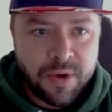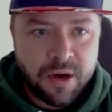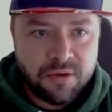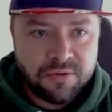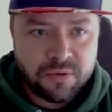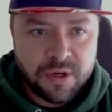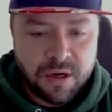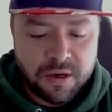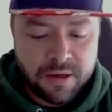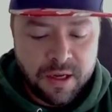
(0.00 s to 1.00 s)
powerful
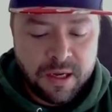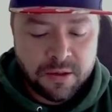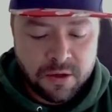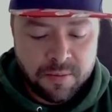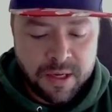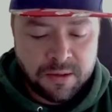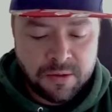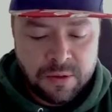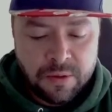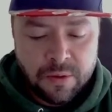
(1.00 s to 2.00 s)
card and
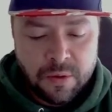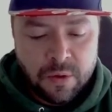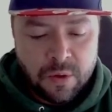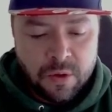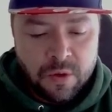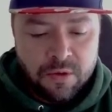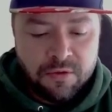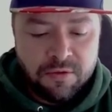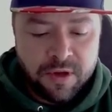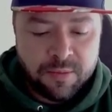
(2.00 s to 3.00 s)
commander.
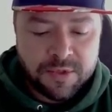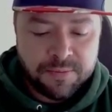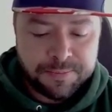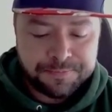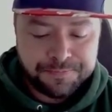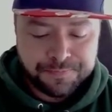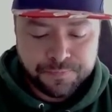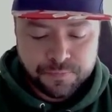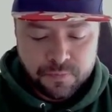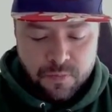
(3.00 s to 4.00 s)
Flips
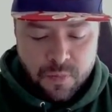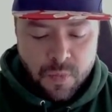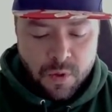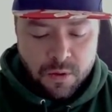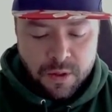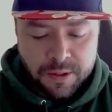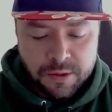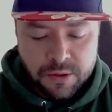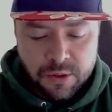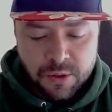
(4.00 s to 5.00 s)

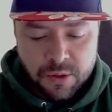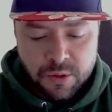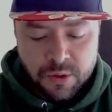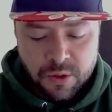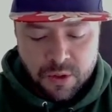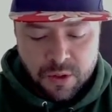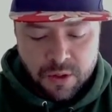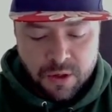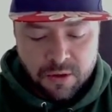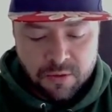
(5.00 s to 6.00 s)
into
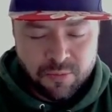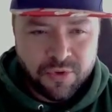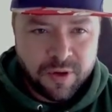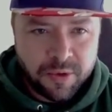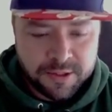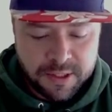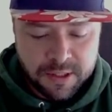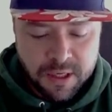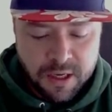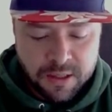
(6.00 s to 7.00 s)
a pretty
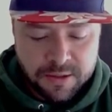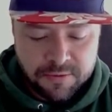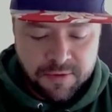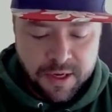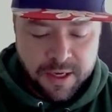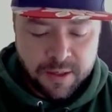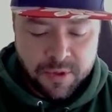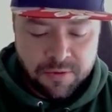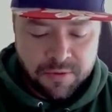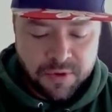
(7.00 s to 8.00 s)
busted card, flying.
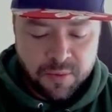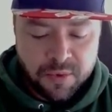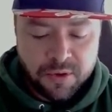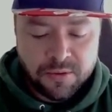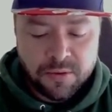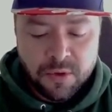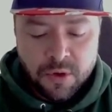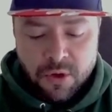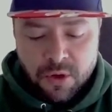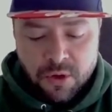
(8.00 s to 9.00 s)
Whenever an opponent
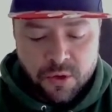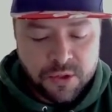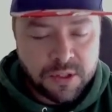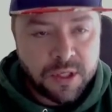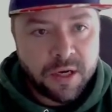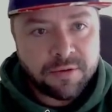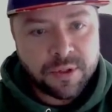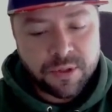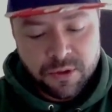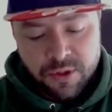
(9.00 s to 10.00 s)
loses life
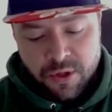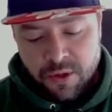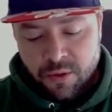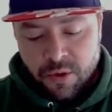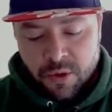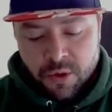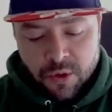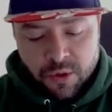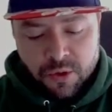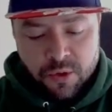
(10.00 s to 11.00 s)
during your turn,
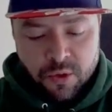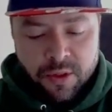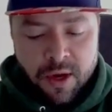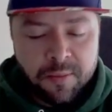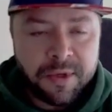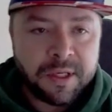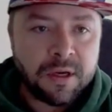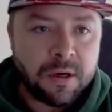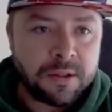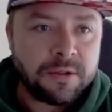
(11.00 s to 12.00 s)
you draw that many
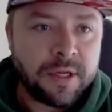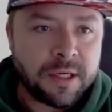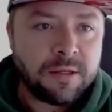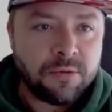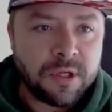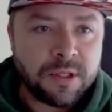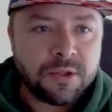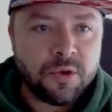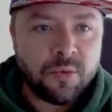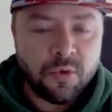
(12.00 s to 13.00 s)
cards, so that can really
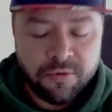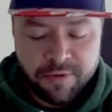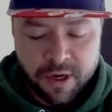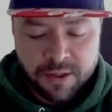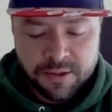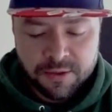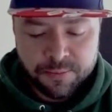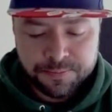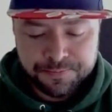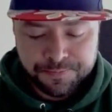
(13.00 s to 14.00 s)
snowball fast.